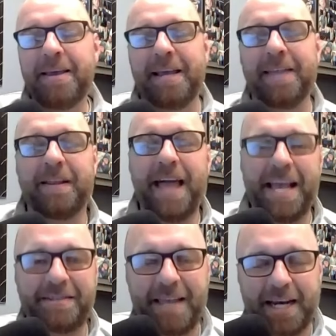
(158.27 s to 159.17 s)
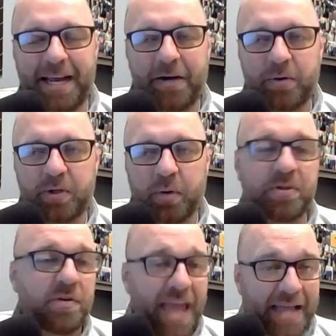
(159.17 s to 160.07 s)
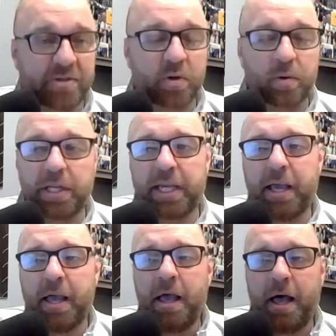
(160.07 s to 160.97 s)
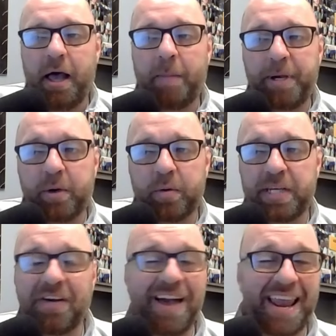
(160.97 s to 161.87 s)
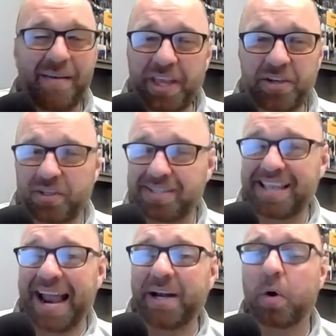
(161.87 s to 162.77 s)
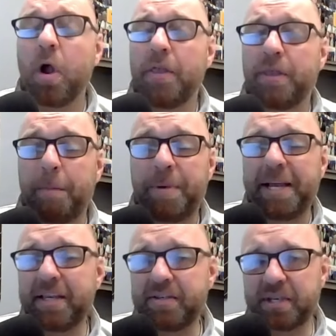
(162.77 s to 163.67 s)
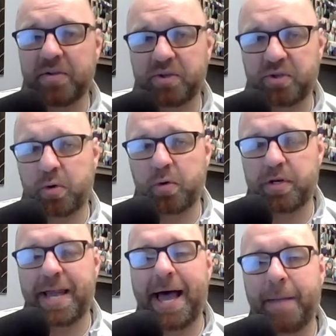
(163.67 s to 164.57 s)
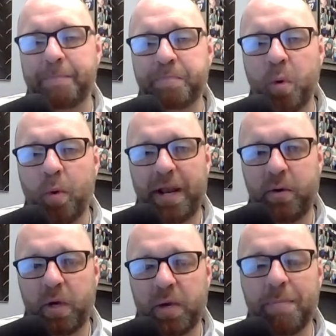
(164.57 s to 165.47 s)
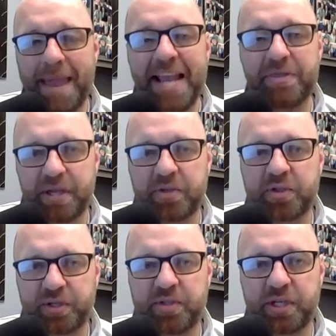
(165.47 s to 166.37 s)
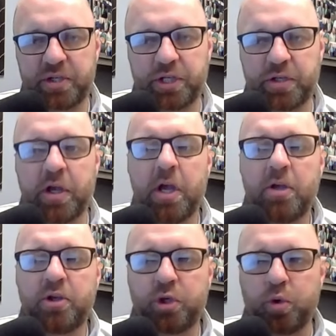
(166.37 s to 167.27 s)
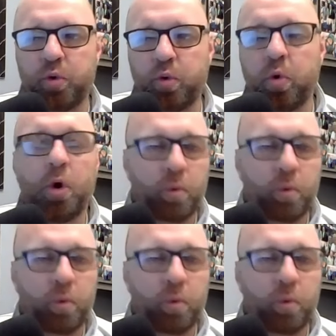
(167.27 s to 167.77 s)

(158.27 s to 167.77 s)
in the last decade or so. So that's certainly a, a bigger deal. And everything's just tighter. The biggest concern, Dom, when it, we made this decision to